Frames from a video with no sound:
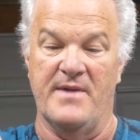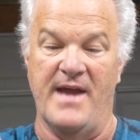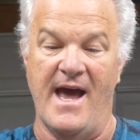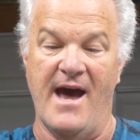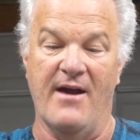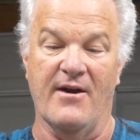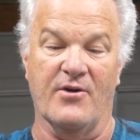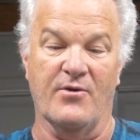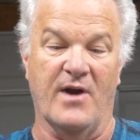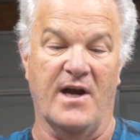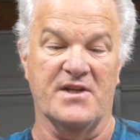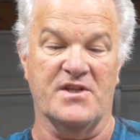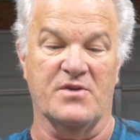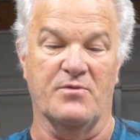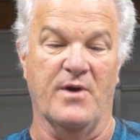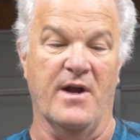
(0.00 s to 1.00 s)
down
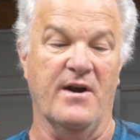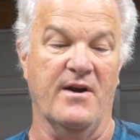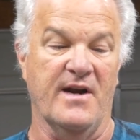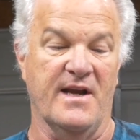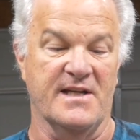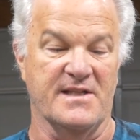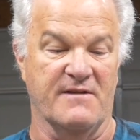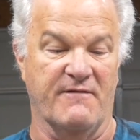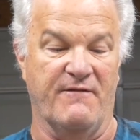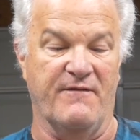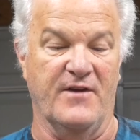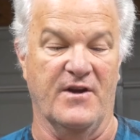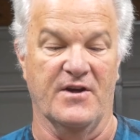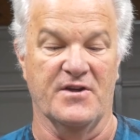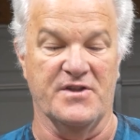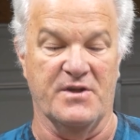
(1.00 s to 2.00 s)
across the runner. And as it
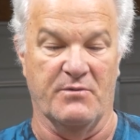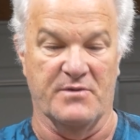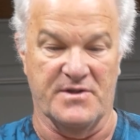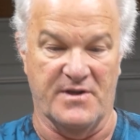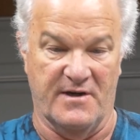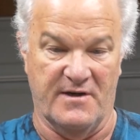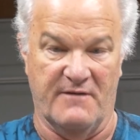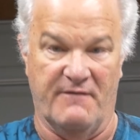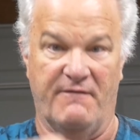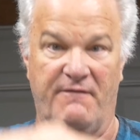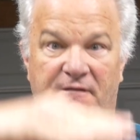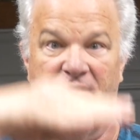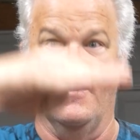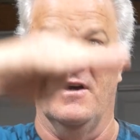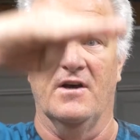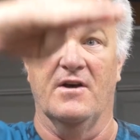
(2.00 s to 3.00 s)
fills, it will start to
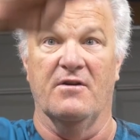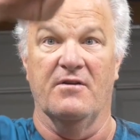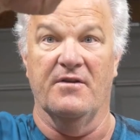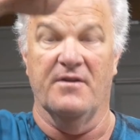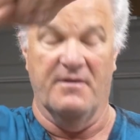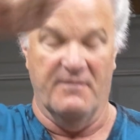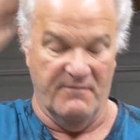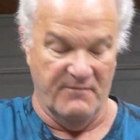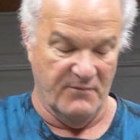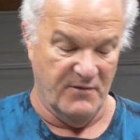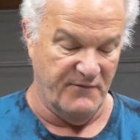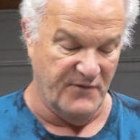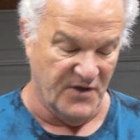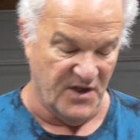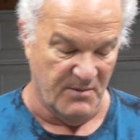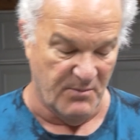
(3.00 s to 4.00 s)
fill, will
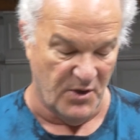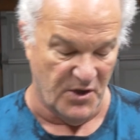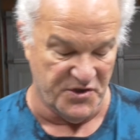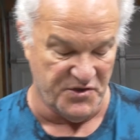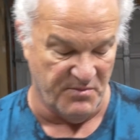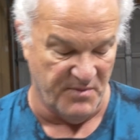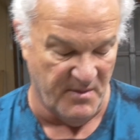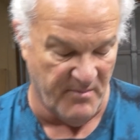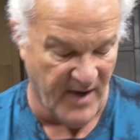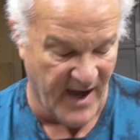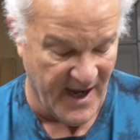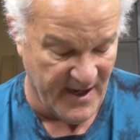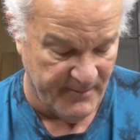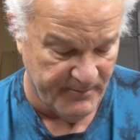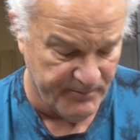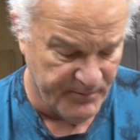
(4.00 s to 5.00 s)
fill the molds from the
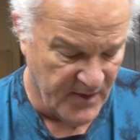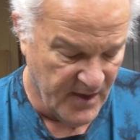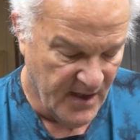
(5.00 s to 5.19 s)
bottom.